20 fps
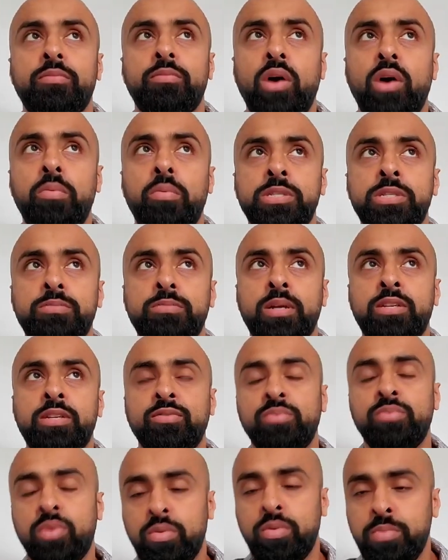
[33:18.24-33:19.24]
from our
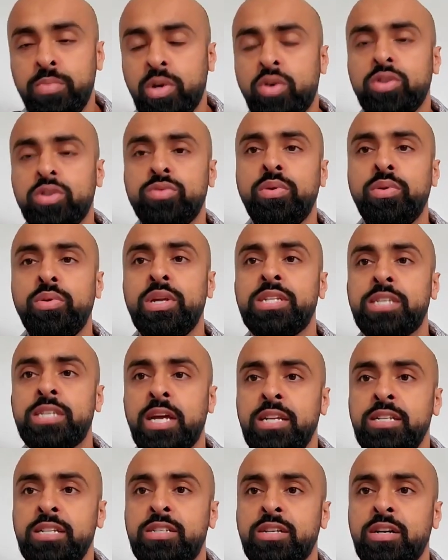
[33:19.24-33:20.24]
perspective, because we were
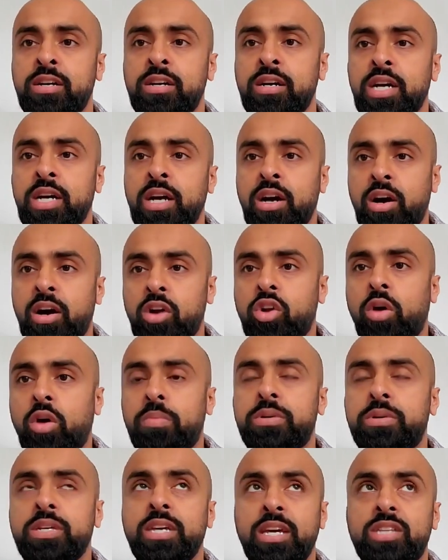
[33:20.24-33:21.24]
intending to
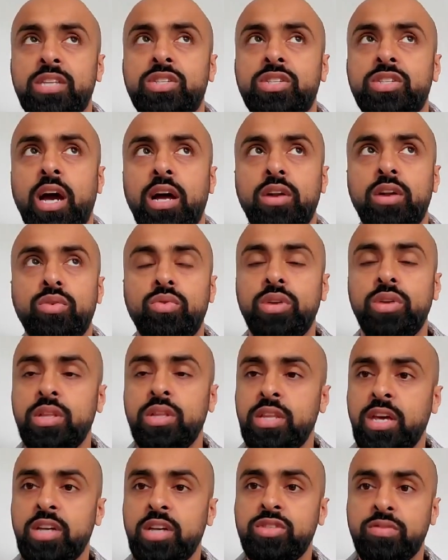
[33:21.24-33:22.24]
adopt a child
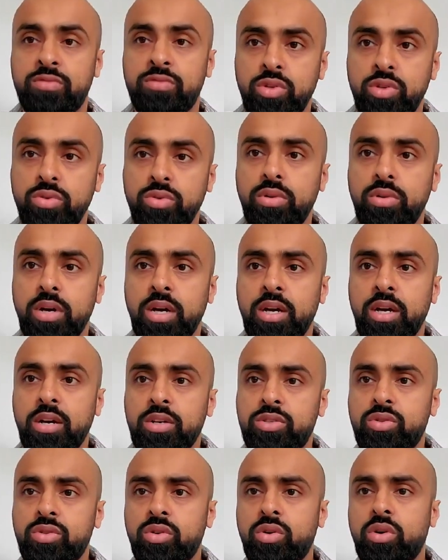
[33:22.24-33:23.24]
under the age of 2,
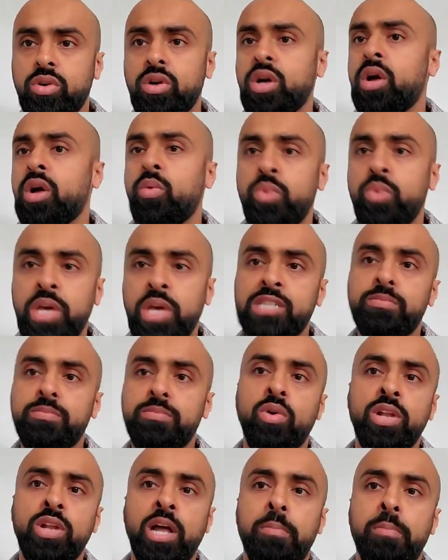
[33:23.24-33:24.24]
so we
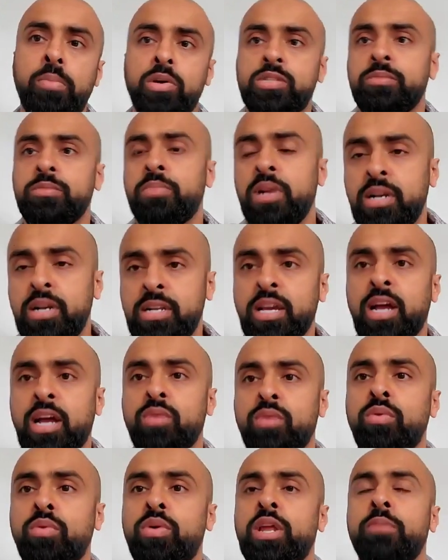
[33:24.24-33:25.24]
explored that
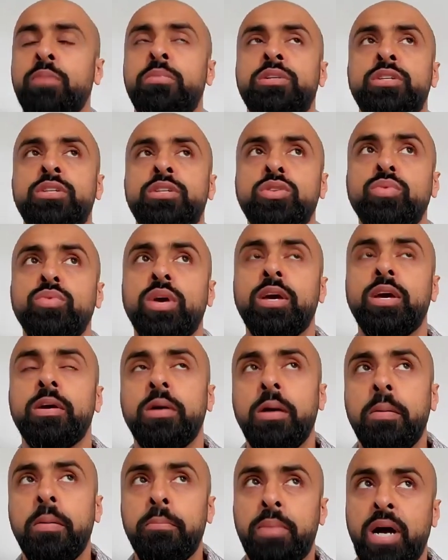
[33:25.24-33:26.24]
possibility and we were able to do
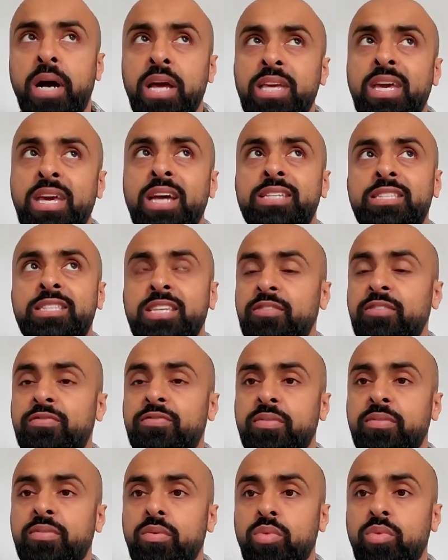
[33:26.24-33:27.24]
it. But I guess
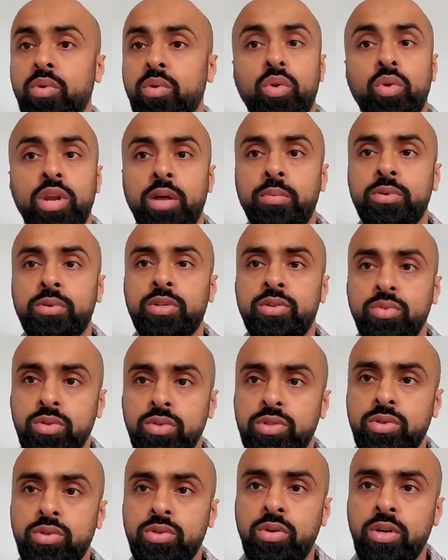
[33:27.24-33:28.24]
if we were unable to
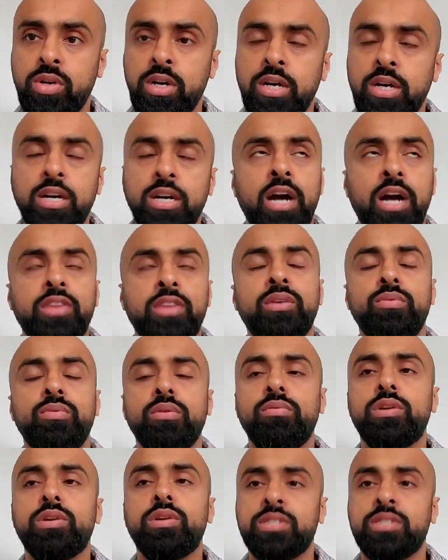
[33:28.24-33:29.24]
do so, I
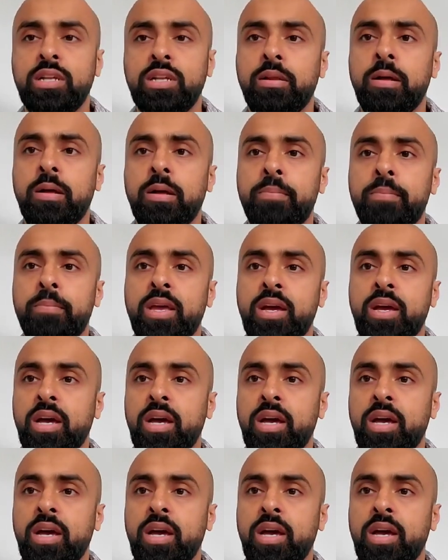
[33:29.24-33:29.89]
think we would have still